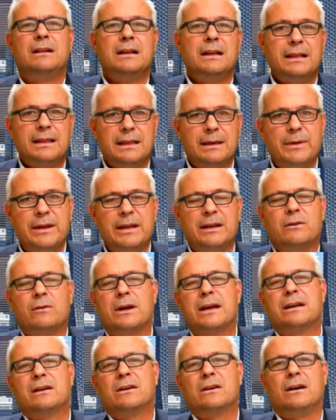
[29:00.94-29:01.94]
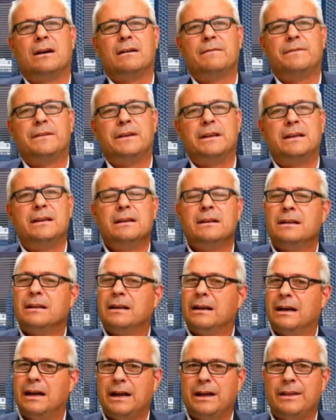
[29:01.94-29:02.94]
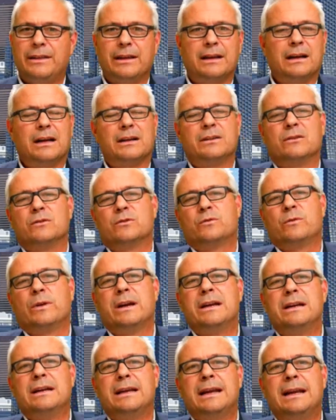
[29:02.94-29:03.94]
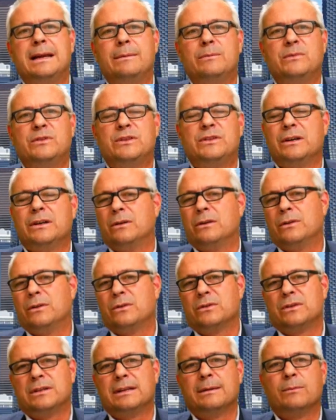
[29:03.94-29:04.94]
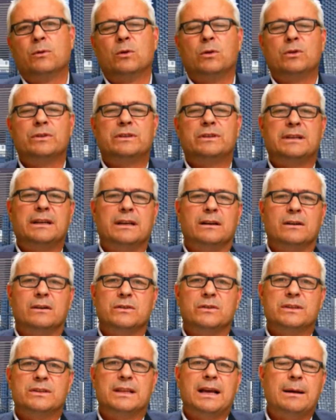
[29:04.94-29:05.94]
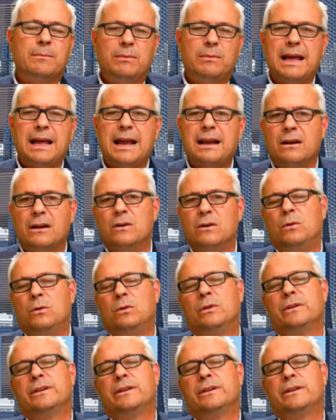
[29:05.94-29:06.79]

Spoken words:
They make great coffee. They got those great names, those liberal tears, that black gold.